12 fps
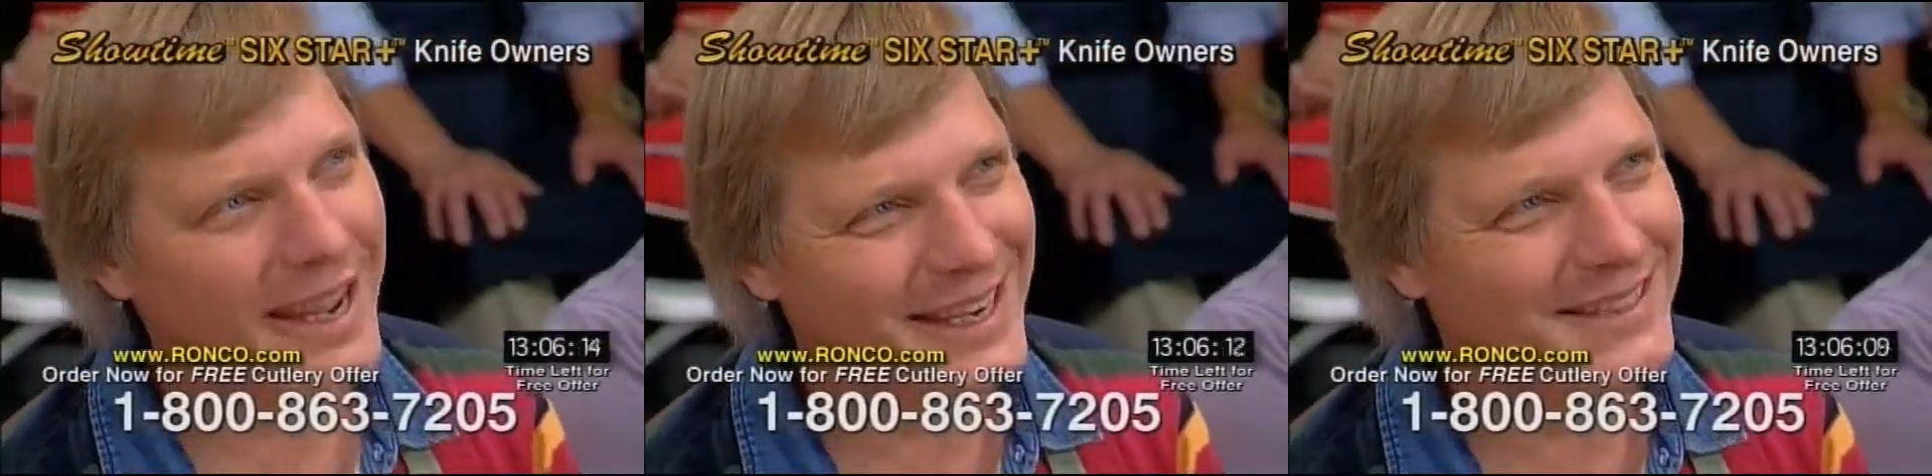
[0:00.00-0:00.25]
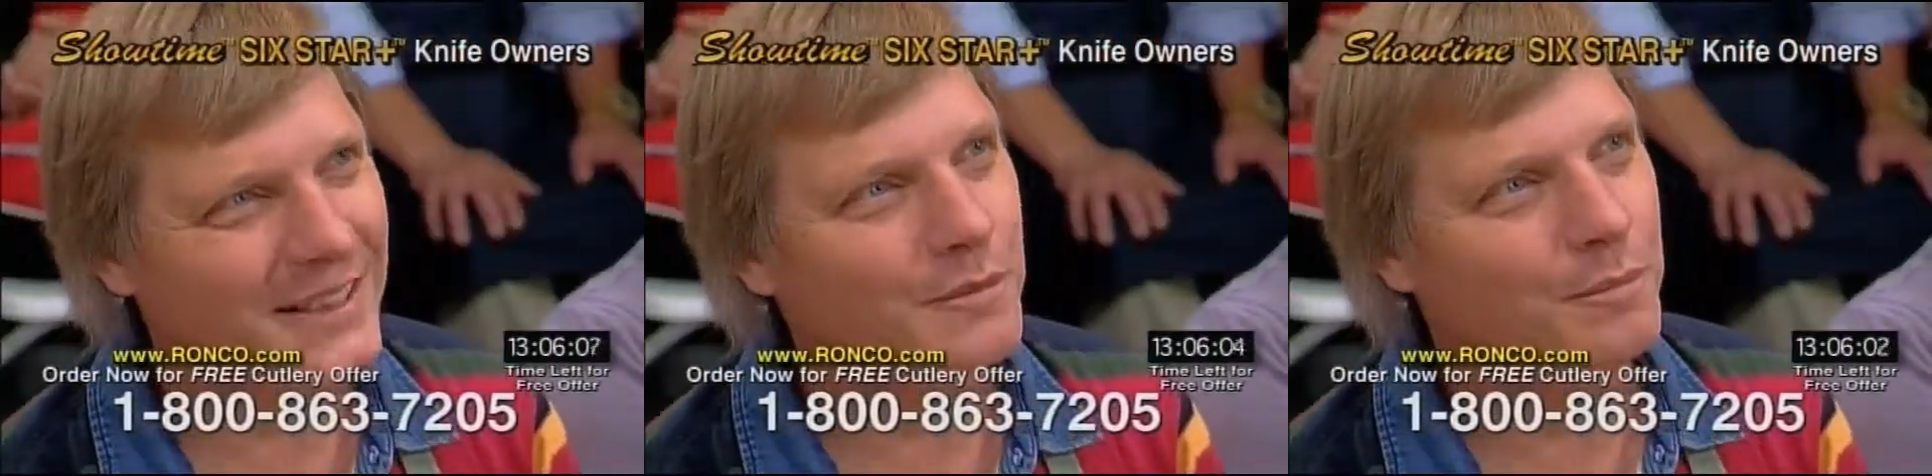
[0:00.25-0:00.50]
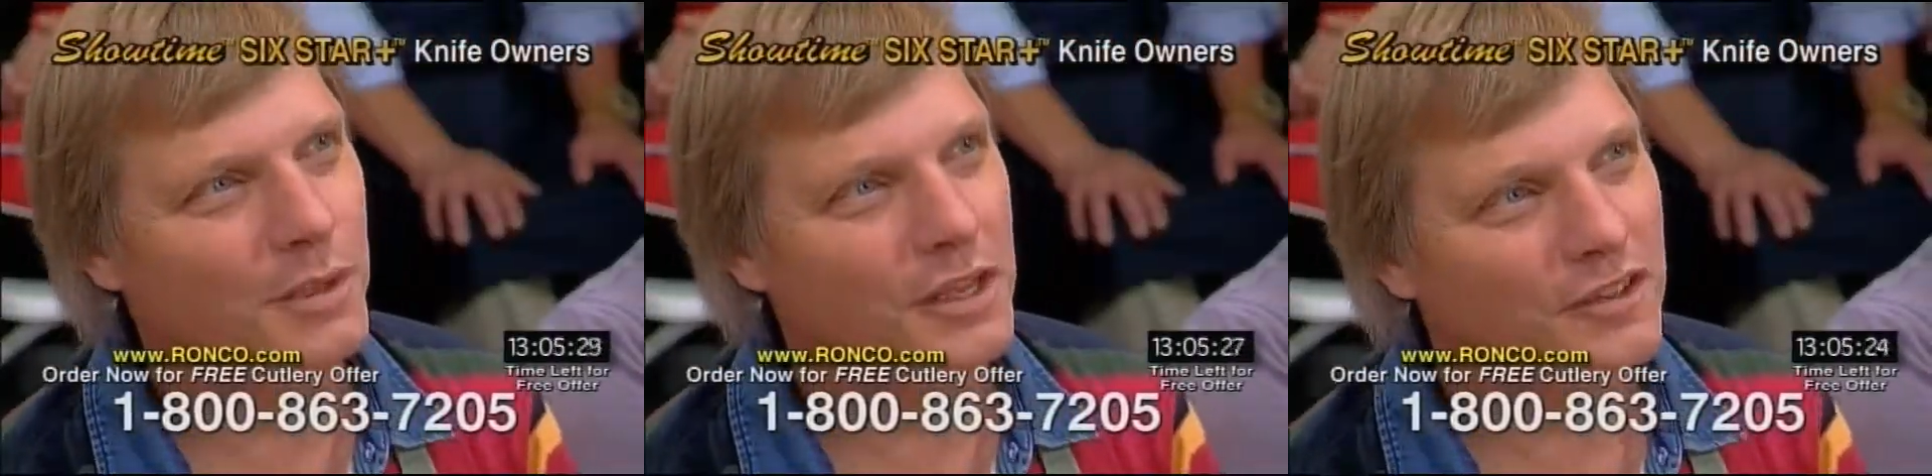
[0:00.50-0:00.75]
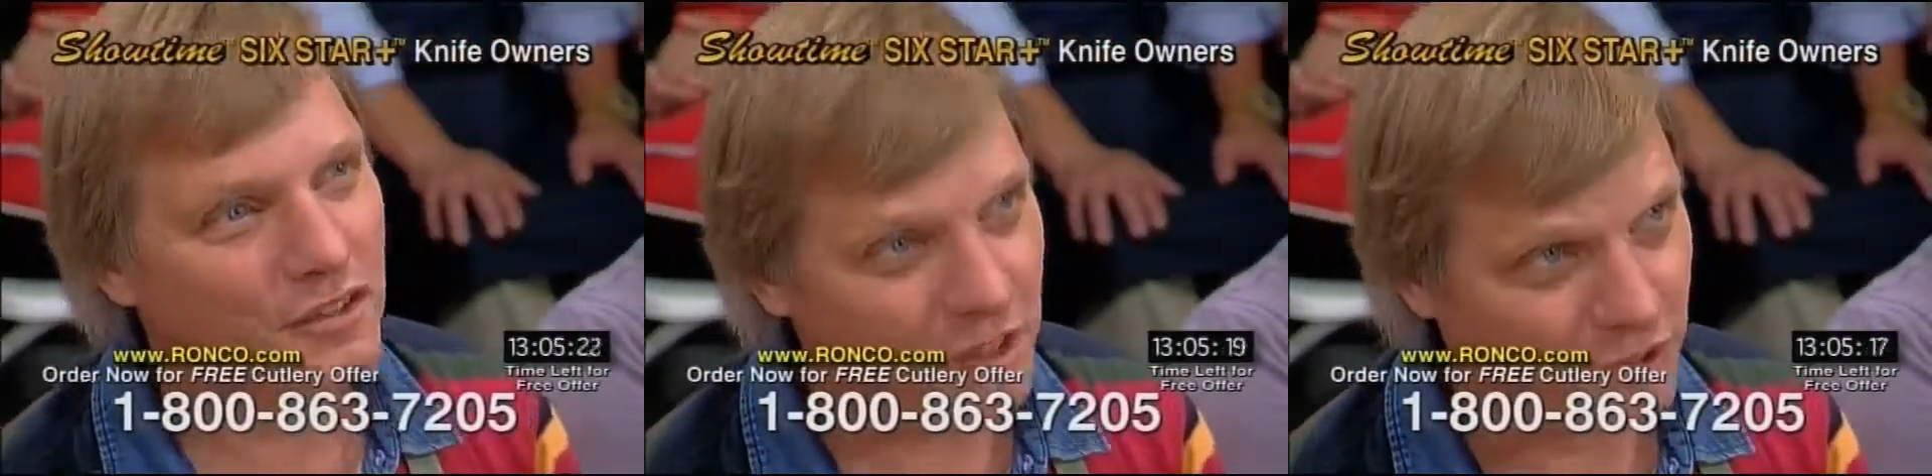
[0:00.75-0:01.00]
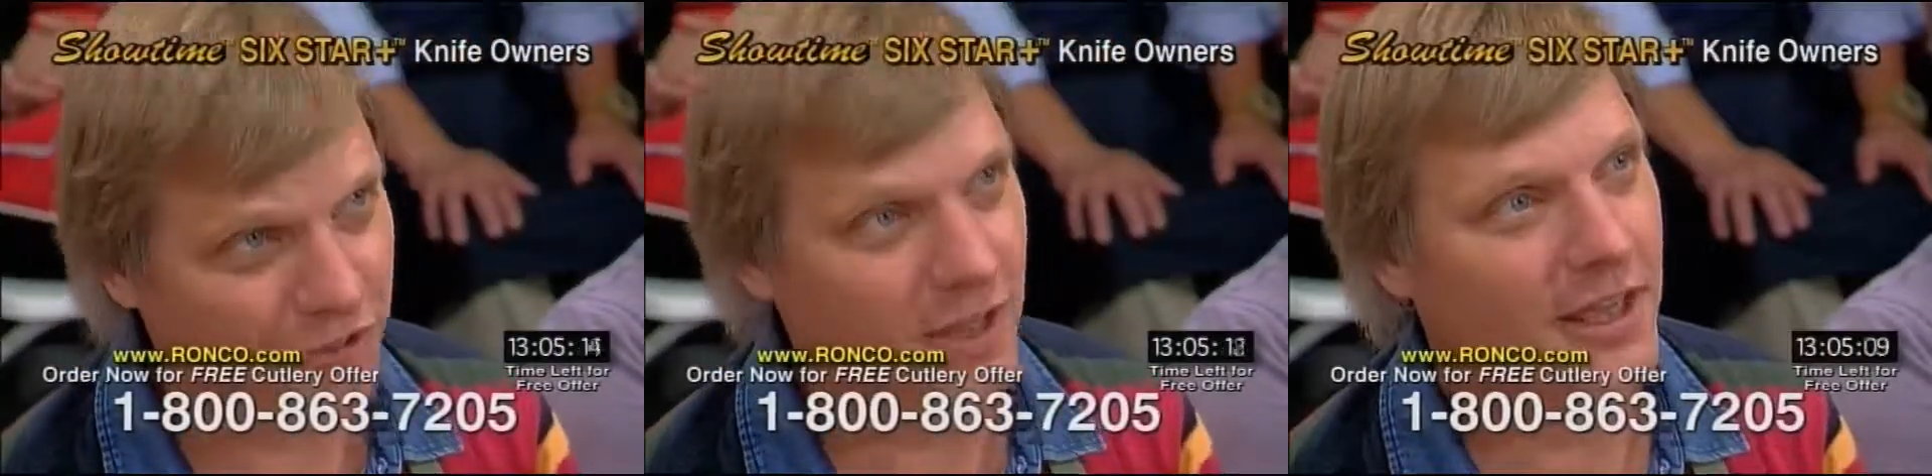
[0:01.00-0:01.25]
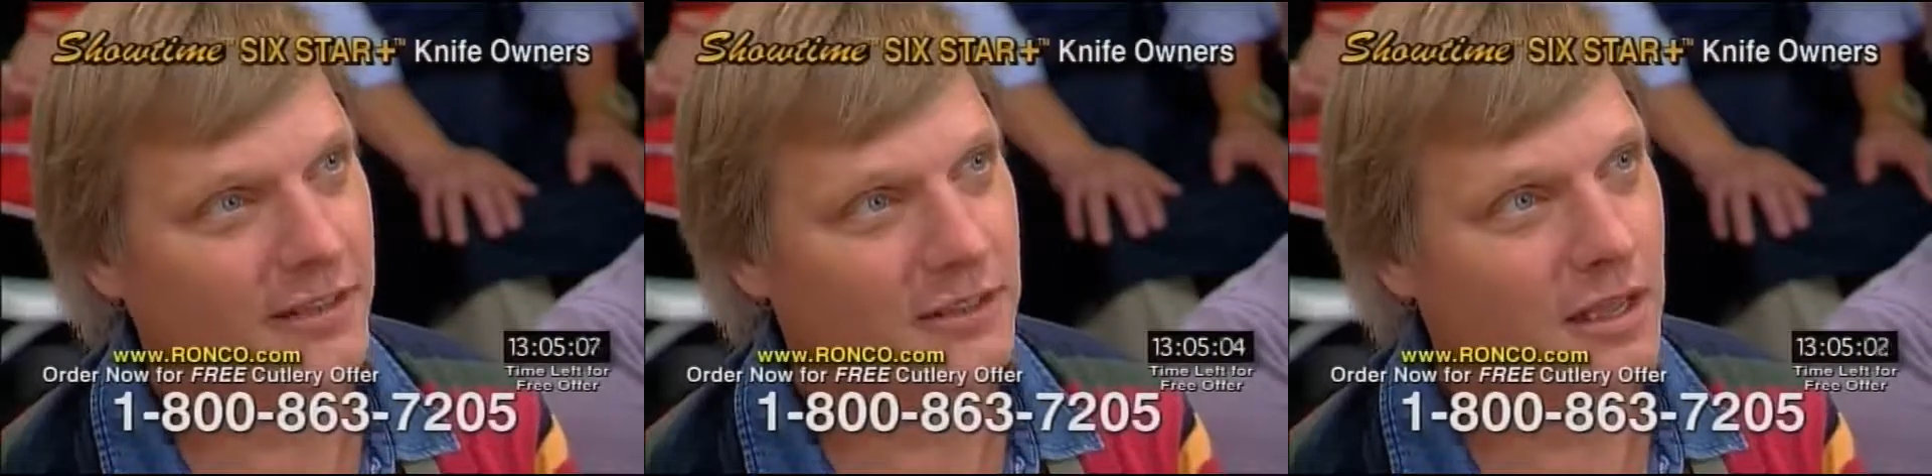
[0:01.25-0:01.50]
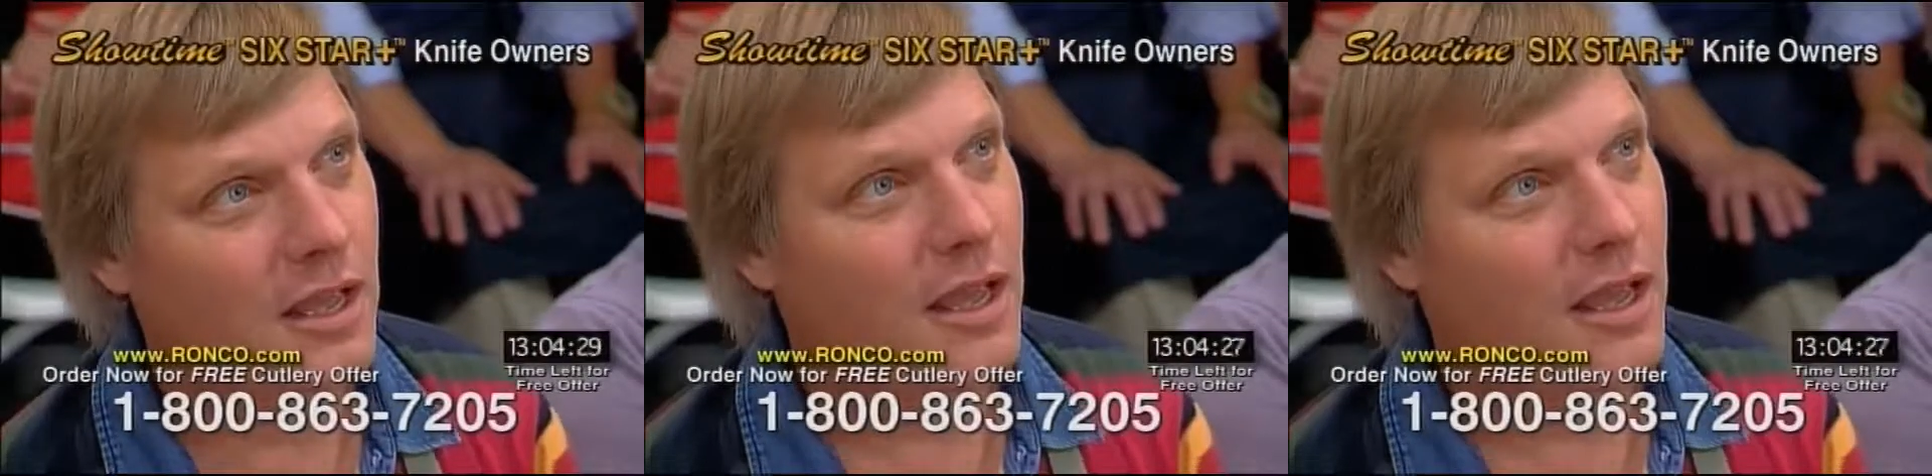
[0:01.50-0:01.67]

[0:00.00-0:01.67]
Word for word: 18 piece set